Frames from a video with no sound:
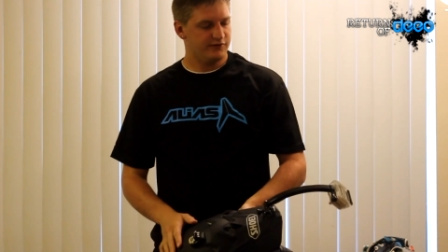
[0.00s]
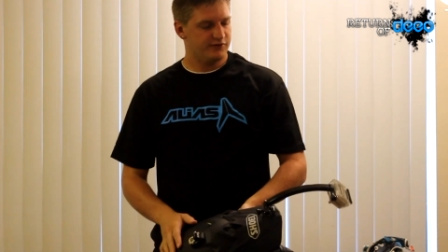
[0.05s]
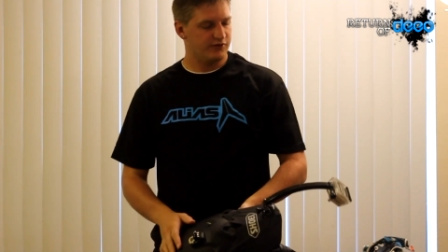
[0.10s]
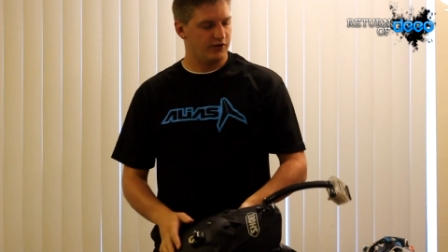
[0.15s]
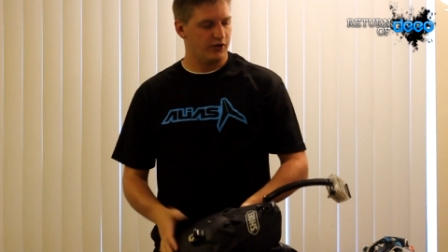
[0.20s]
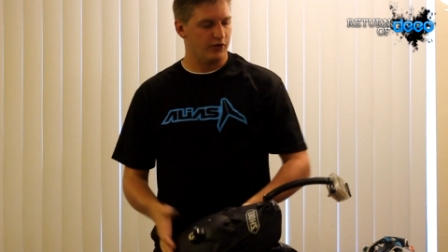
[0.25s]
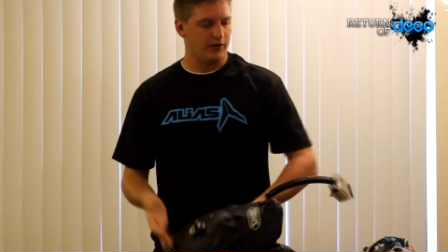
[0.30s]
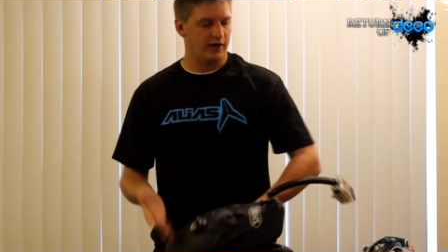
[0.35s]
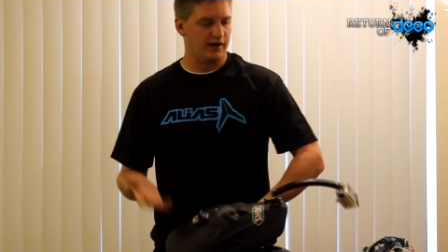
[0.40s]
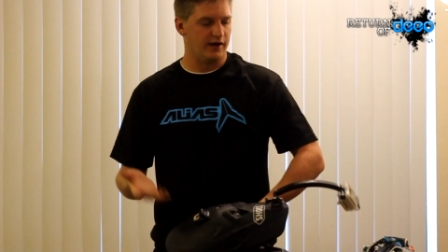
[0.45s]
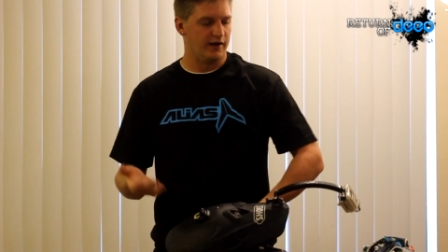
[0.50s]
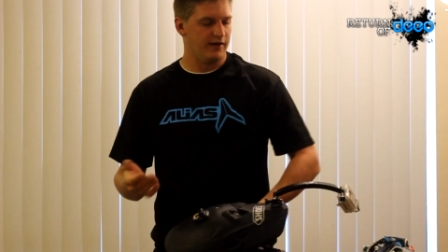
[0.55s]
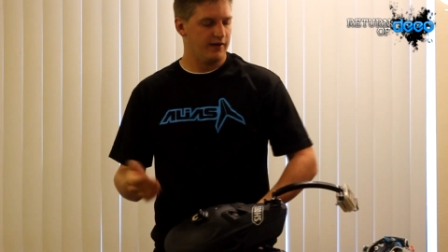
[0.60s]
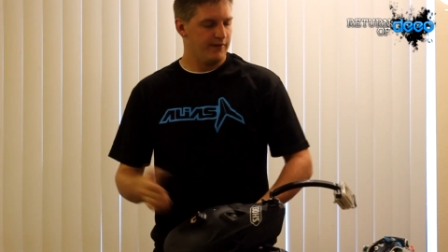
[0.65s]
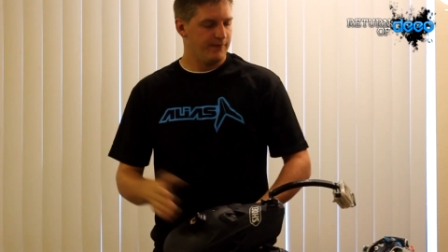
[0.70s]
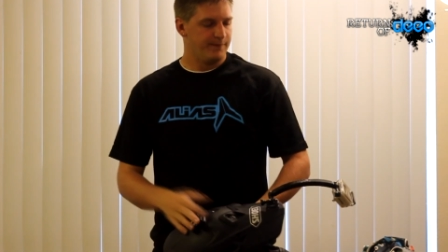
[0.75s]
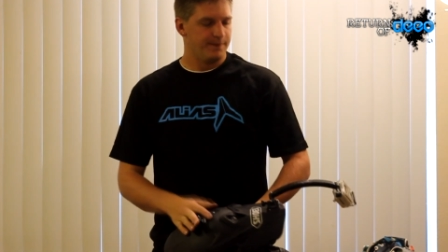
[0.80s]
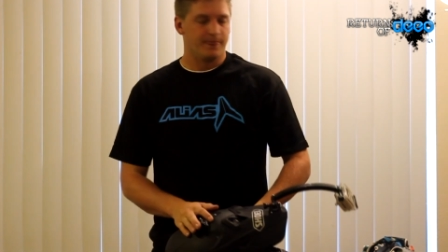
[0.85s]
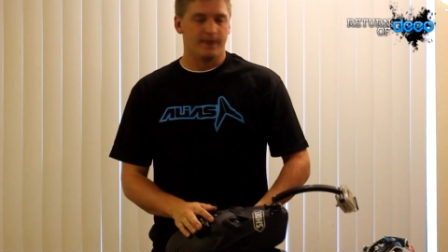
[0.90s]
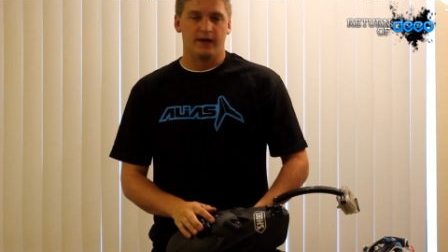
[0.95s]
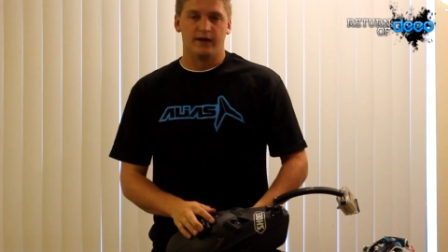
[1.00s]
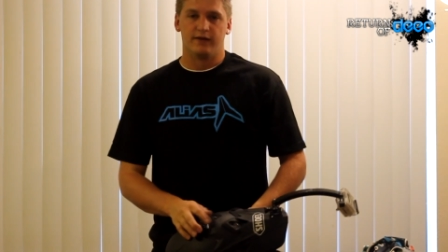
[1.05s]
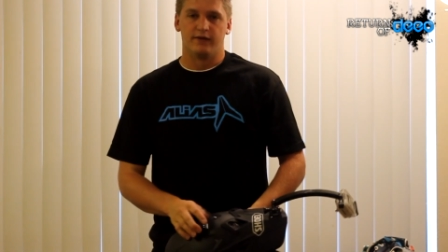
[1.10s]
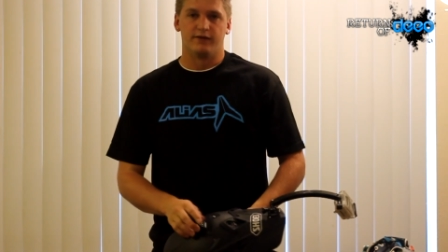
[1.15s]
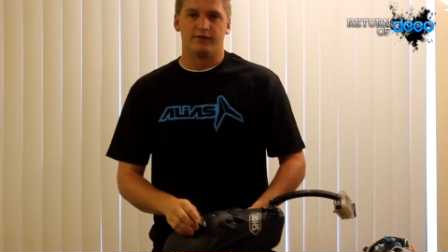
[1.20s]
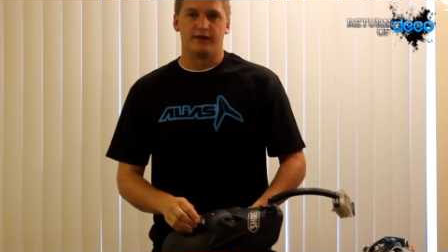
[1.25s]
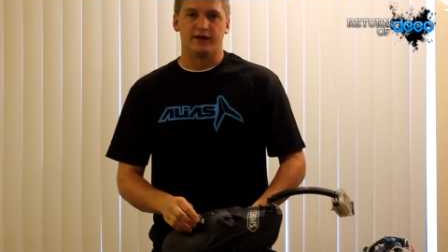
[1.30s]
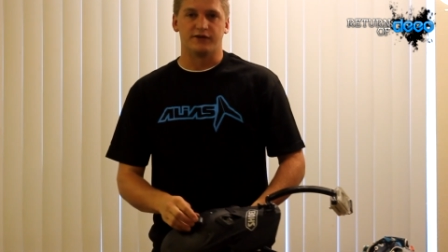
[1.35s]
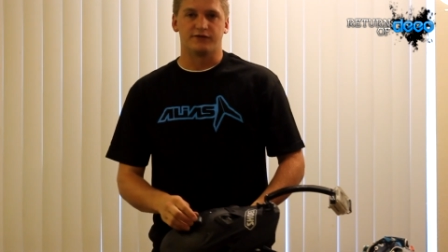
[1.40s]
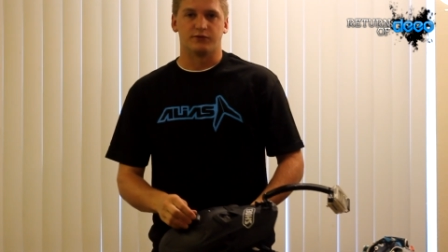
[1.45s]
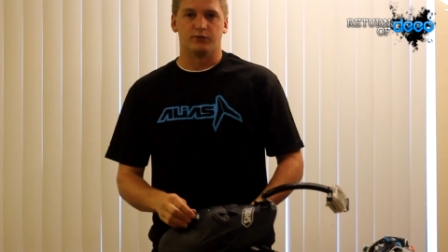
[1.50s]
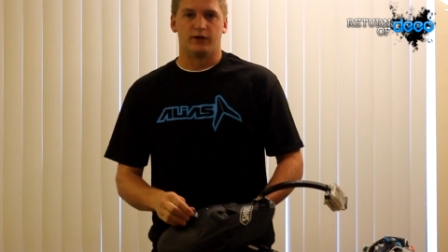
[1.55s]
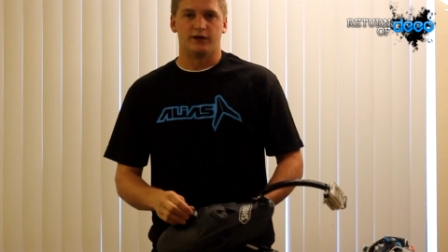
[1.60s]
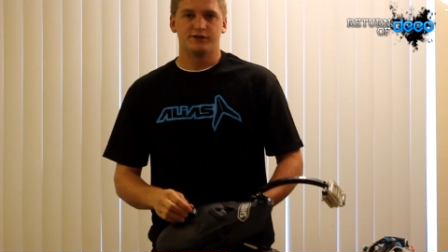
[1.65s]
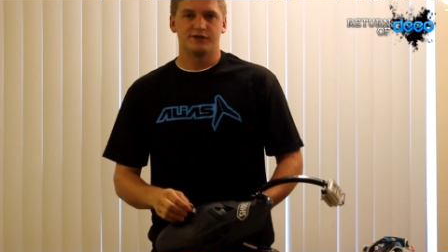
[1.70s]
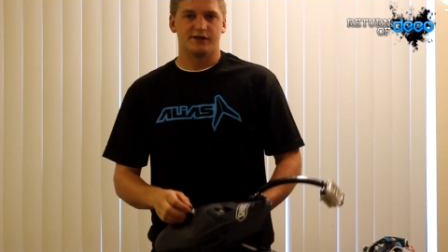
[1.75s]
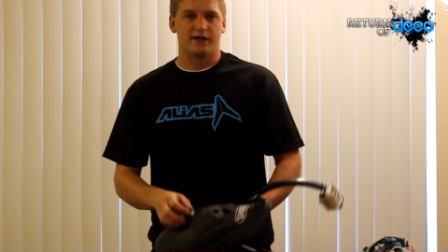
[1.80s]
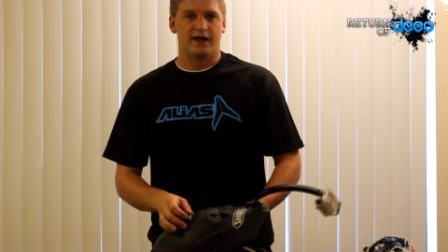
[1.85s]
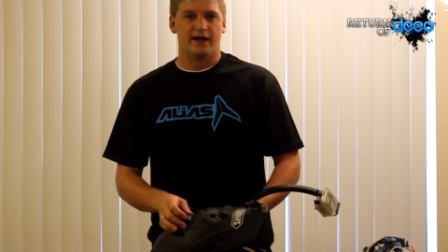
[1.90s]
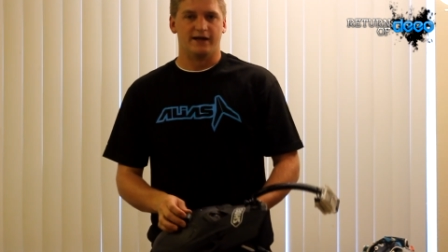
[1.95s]
So uh, thanks for
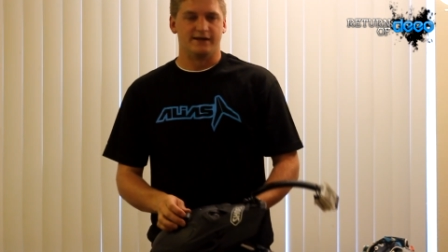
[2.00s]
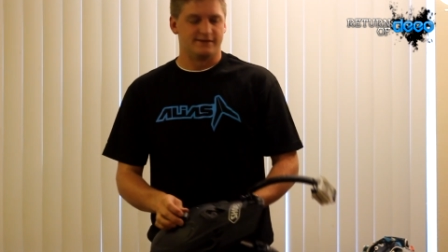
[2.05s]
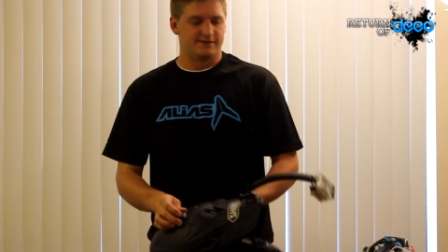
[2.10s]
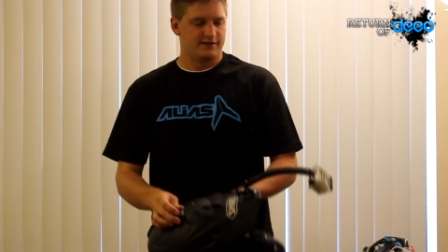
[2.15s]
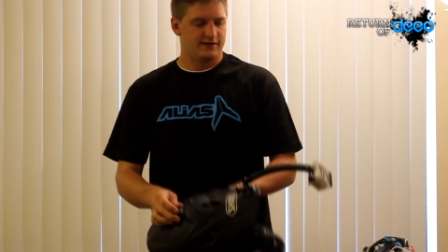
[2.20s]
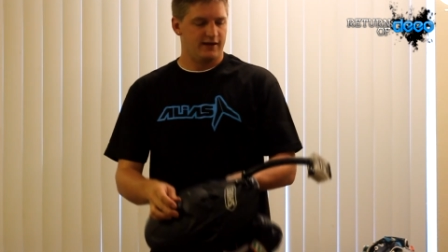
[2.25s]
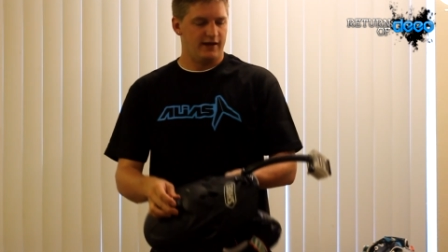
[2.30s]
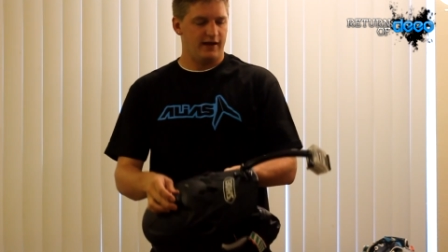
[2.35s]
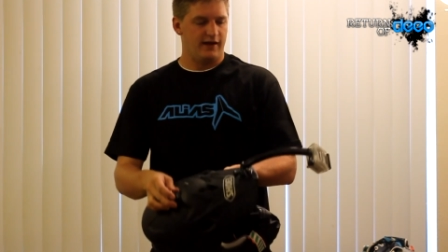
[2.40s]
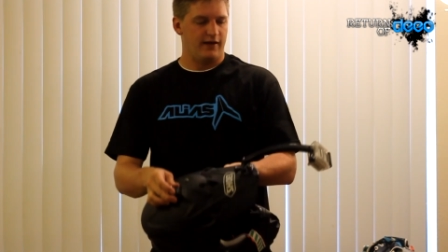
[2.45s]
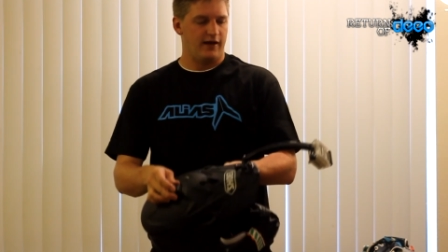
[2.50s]
watching, guys.